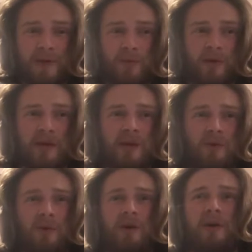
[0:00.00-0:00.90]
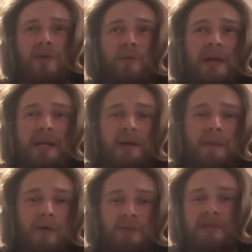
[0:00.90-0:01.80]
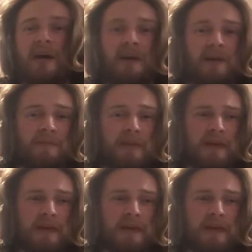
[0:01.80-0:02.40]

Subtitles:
We were reading about the time